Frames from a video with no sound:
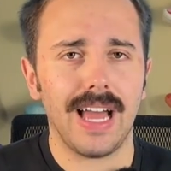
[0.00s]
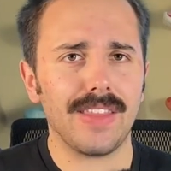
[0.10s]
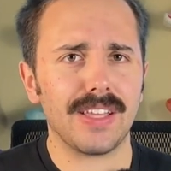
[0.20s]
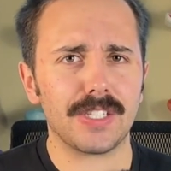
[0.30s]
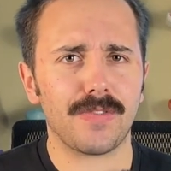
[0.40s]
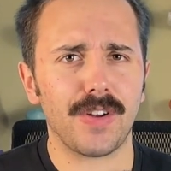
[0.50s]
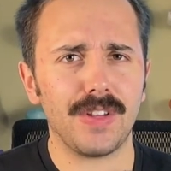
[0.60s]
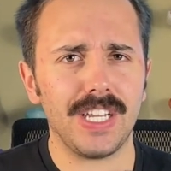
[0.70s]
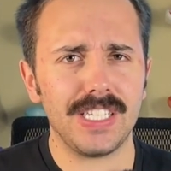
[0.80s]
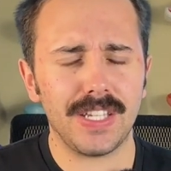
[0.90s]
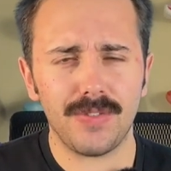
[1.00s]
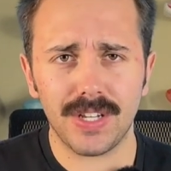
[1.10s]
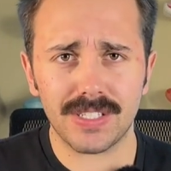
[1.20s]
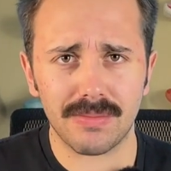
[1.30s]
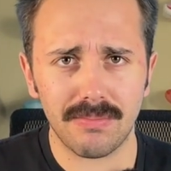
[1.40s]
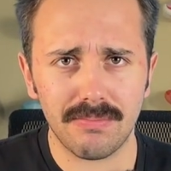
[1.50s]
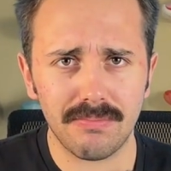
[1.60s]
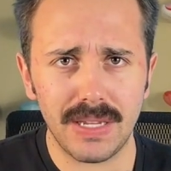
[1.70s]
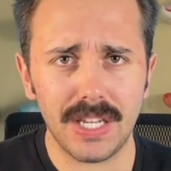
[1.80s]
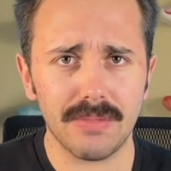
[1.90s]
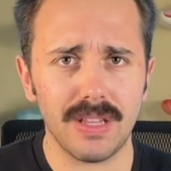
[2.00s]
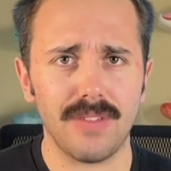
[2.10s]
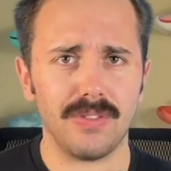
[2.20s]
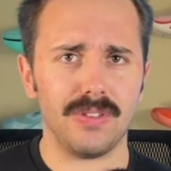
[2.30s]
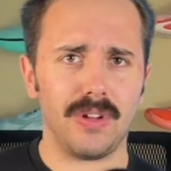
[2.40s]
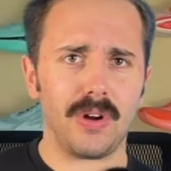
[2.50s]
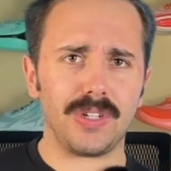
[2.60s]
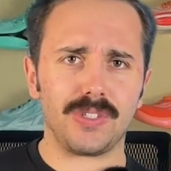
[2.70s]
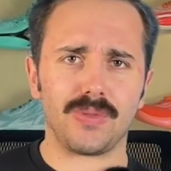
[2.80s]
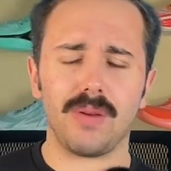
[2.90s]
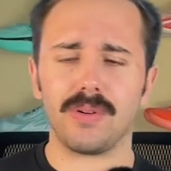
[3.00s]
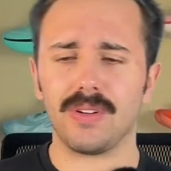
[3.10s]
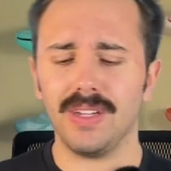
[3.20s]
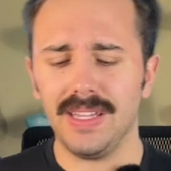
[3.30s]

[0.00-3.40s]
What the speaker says: I think it's fairly easy. If you get some medium level hardness rubber